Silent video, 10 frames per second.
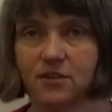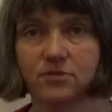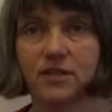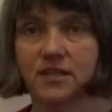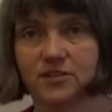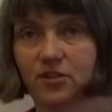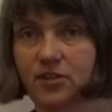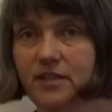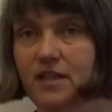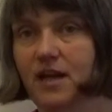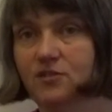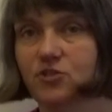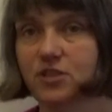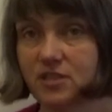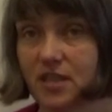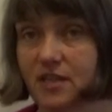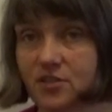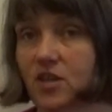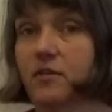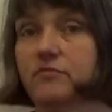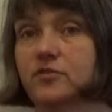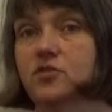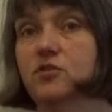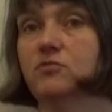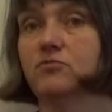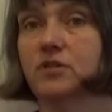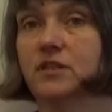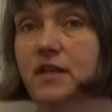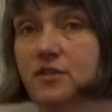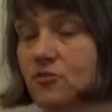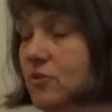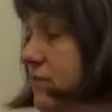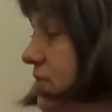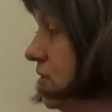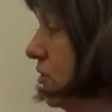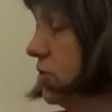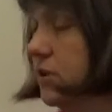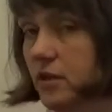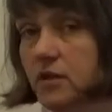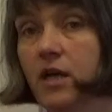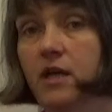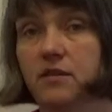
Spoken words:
only sign actually stays up for 2-3 days or even longer,